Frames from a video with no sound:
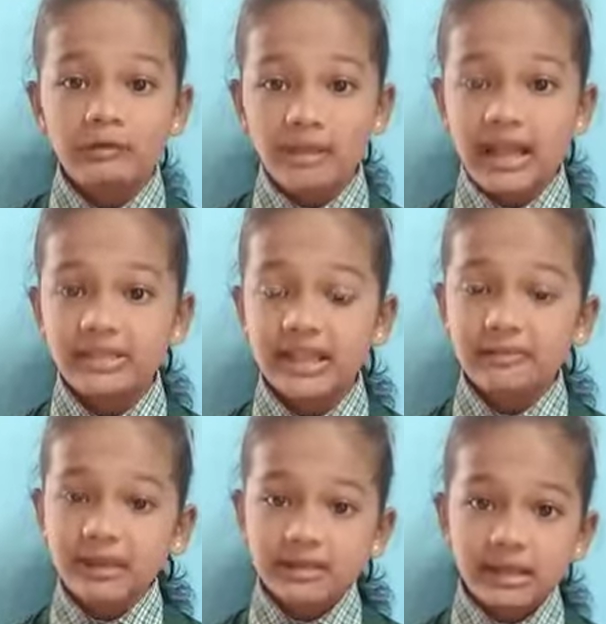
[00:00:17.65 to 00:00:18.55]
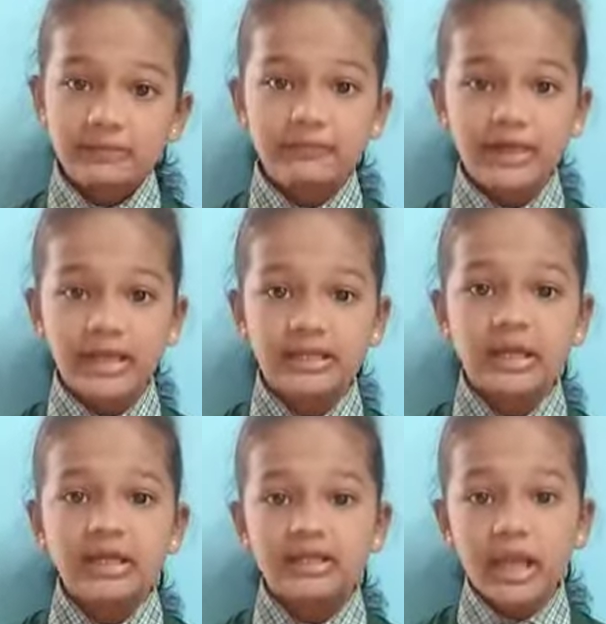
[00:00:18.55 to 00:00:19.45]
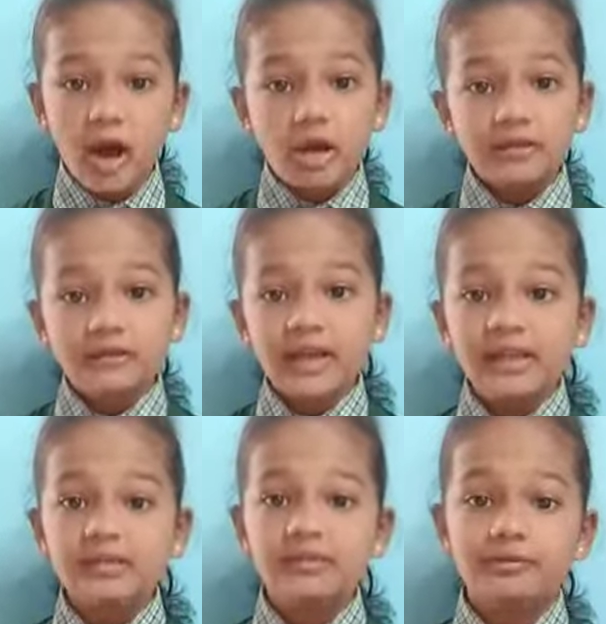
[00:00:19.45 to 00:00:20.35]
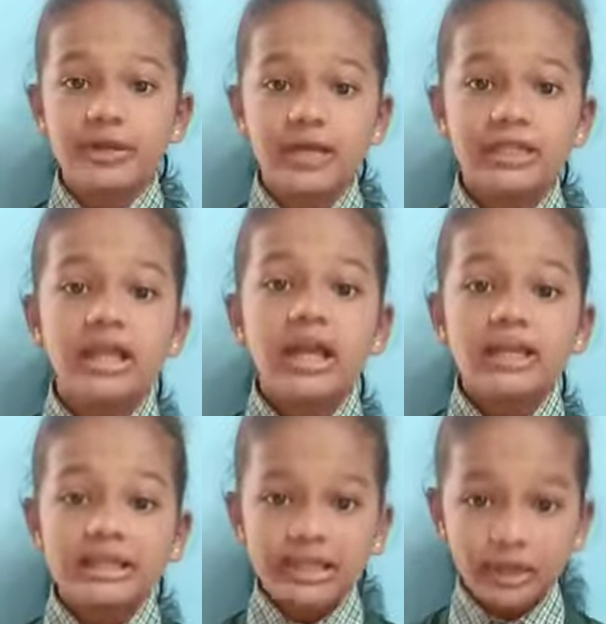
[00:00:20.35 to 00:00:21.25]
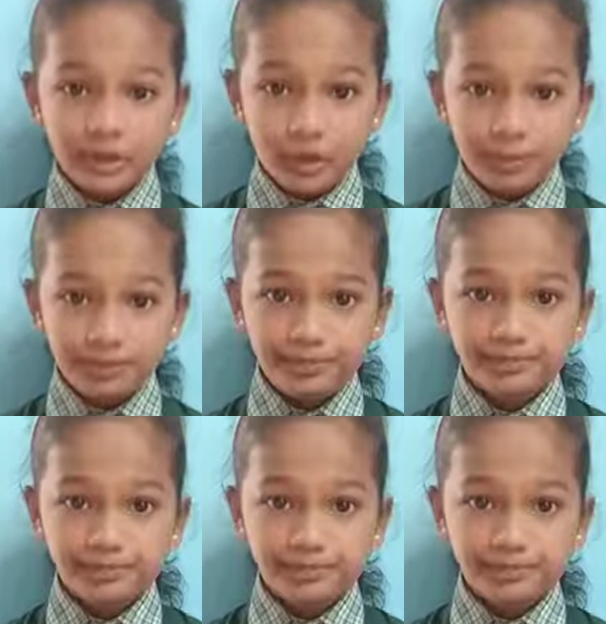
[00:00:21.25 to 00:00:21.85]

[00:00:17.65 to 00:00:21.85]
Whenever they went, they always went in a group.